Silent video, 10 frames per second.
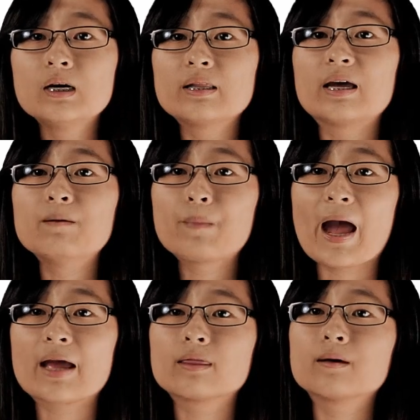that
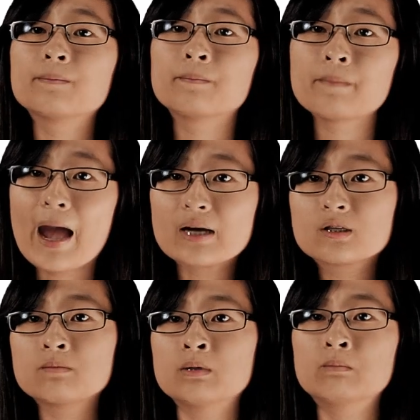impact the
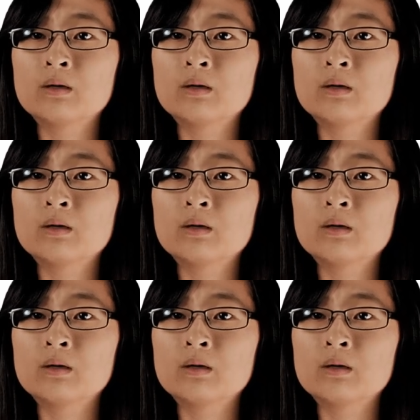maximum